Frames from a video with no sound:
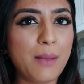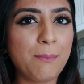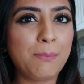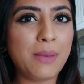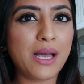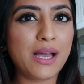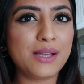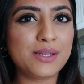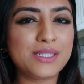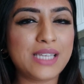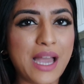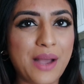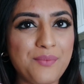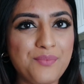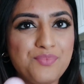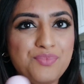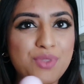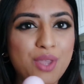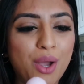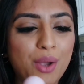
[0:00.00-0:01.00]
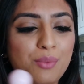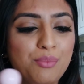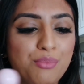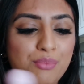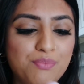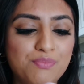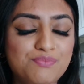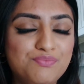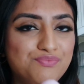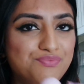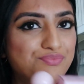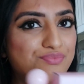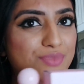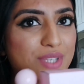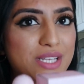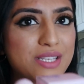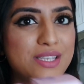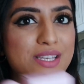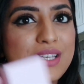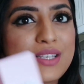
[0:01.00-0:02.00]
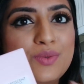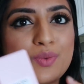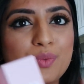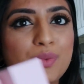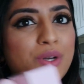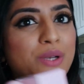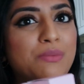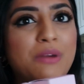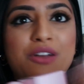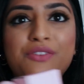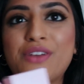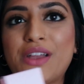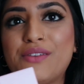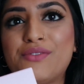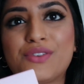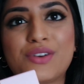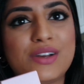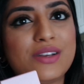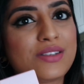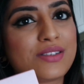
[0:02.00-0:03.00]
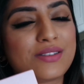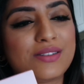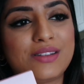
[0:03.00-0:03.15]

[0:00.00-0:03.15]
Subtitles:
But yeah, no. This is one of my favourites.